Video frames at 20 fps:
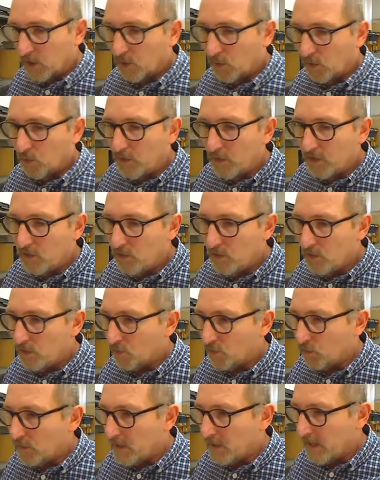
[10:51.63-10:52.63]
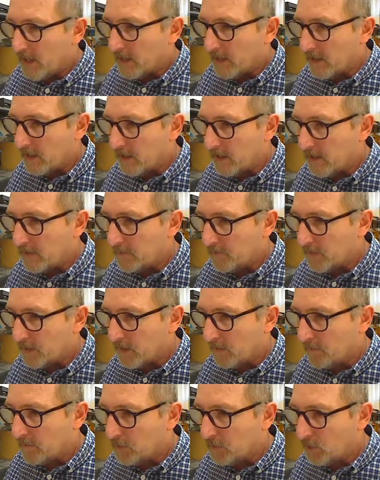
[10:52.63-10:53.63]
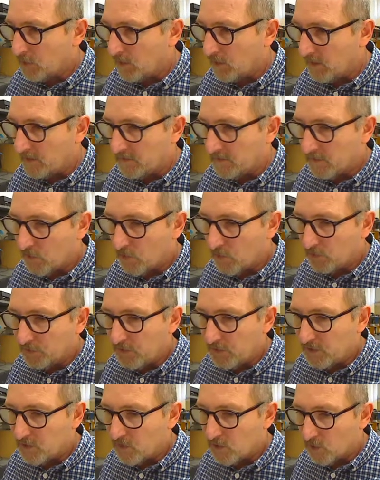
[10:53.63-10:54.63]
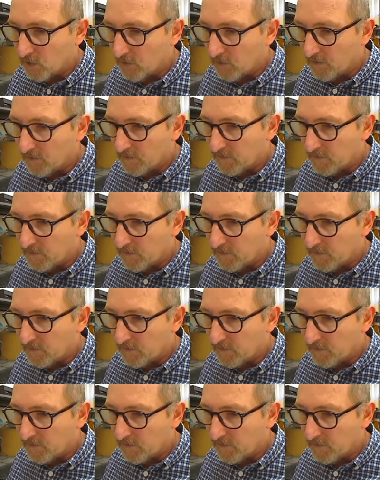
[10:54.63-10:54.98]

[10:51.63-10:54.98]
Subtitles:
we knew that we had a applied voltage of